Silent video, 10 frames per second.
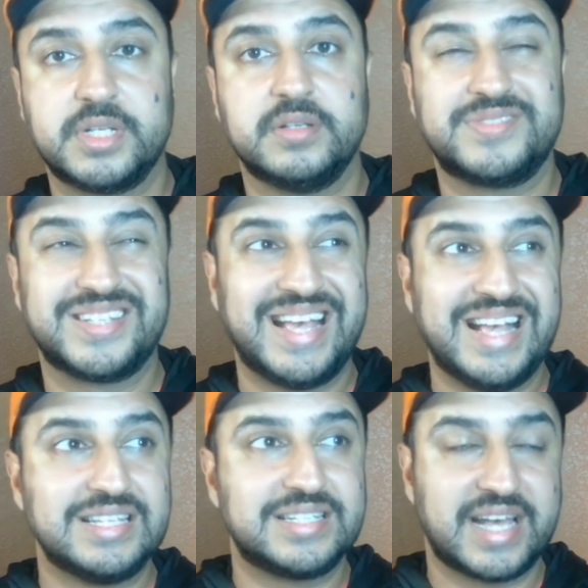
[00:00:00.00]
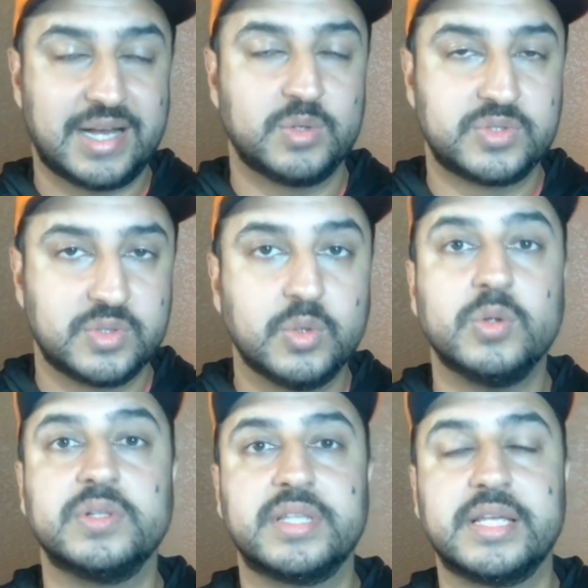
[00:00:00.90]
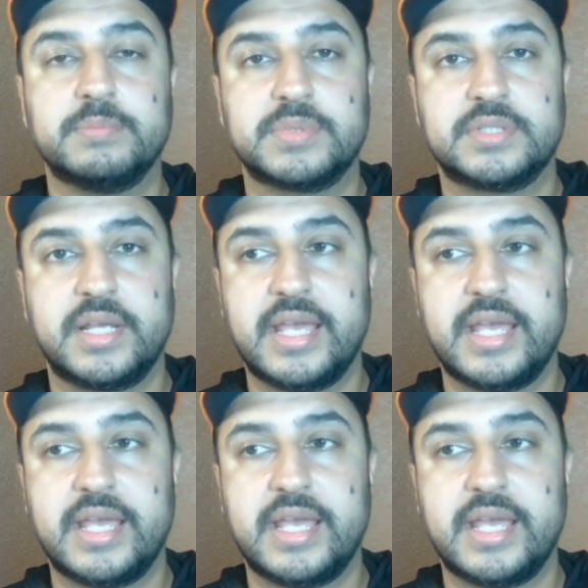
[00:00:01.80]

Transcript: themselves as household names.